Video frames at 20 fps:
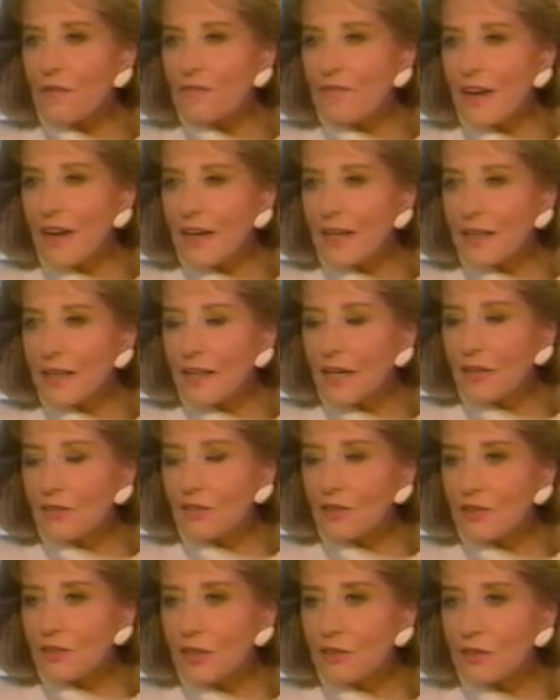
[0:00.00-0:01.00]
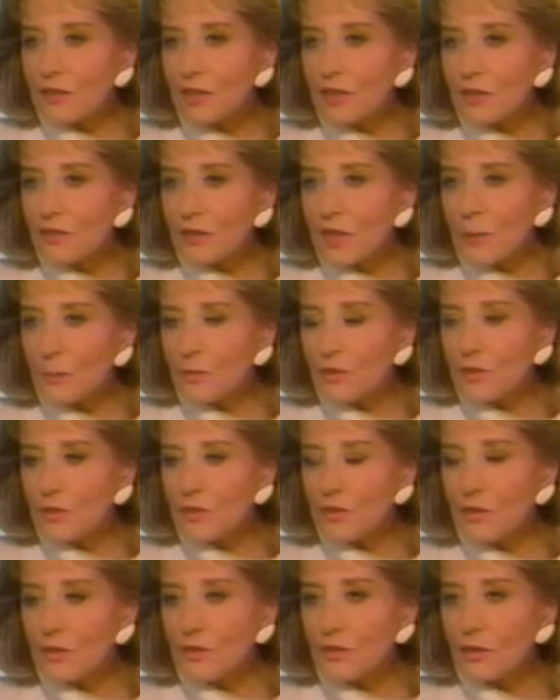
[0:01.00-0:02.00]
finally, after seven years, comes so the
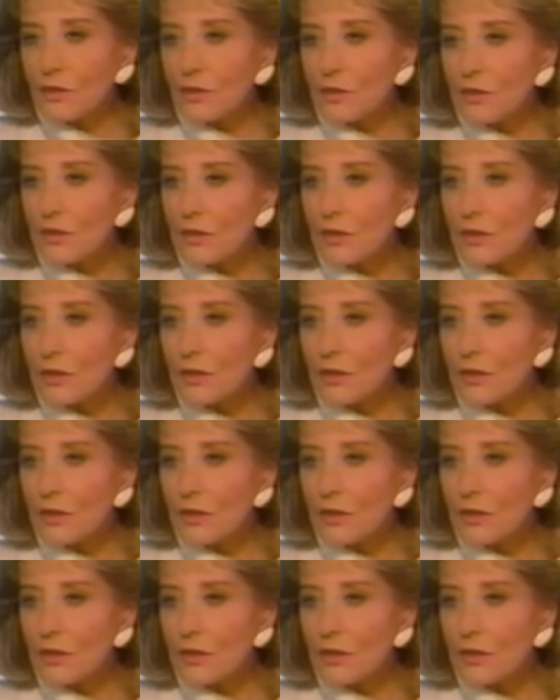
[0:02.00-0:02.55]
sisters. So my sisters come,